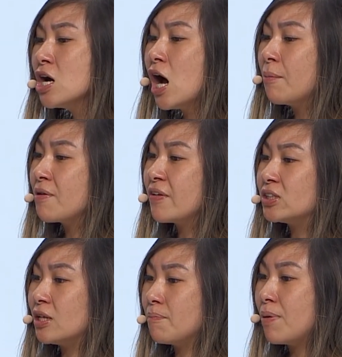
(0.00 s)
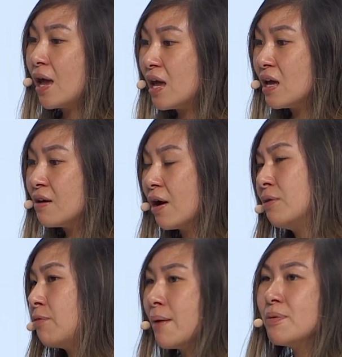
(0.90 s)
Um, we invested in Pay. I
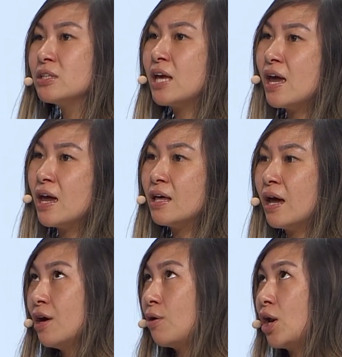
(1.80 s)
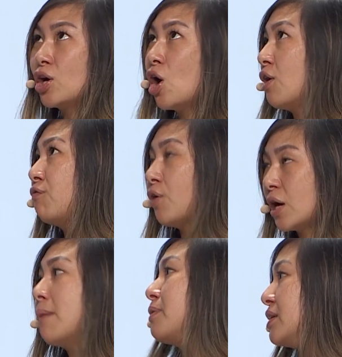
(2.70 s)
mean, Ramp is a credit card for
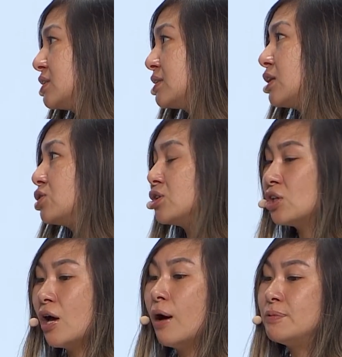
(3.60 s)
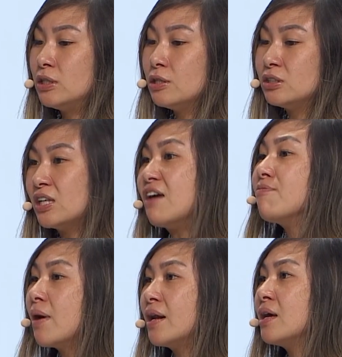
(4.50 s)
companies essentially, so it helps you save
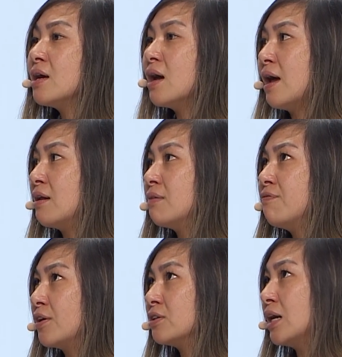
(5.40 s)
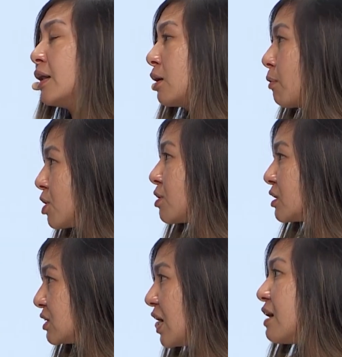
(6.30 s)
money and figures out like where you
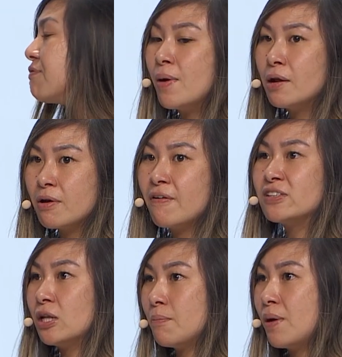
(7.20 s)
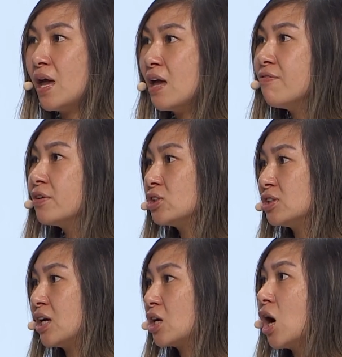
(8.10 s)
can save. And then we invested in Pave, which
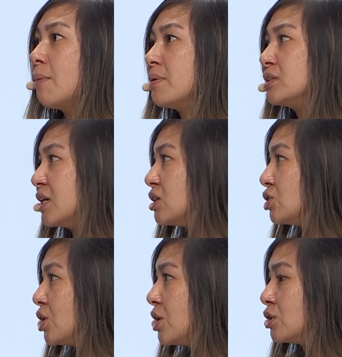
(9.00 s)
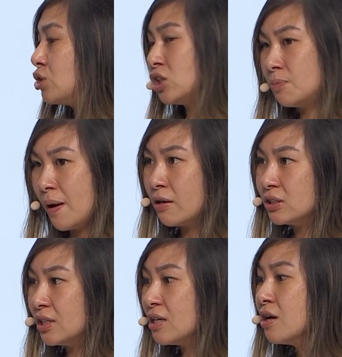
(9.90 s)
is like compensation
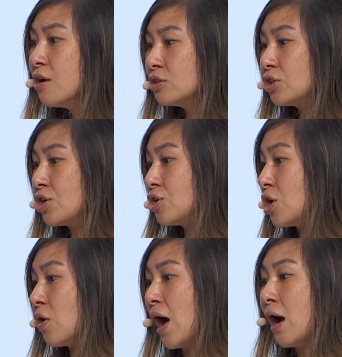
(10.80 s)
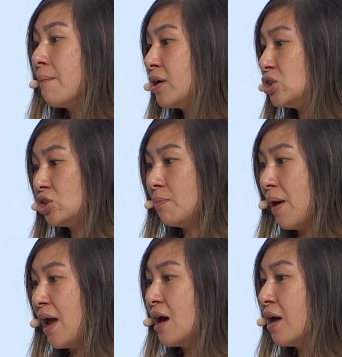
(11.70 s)
transparency, so you know how much to
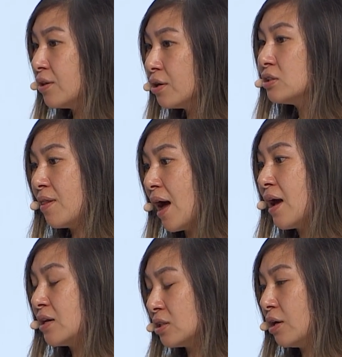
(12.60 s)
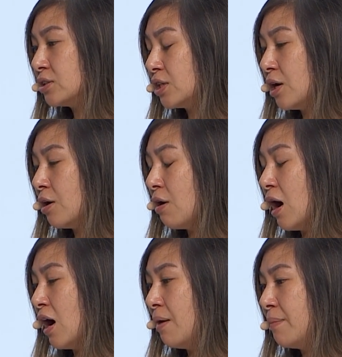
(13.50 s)
pay others. That is also
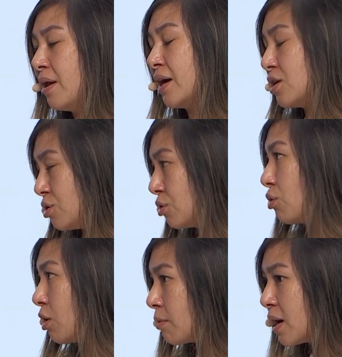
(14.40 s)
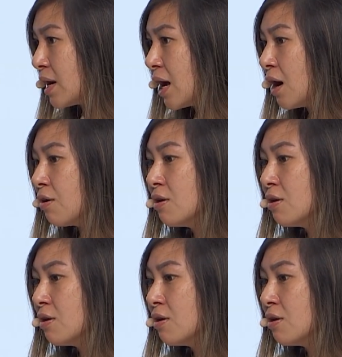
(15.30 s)
um, like a unicorn right now.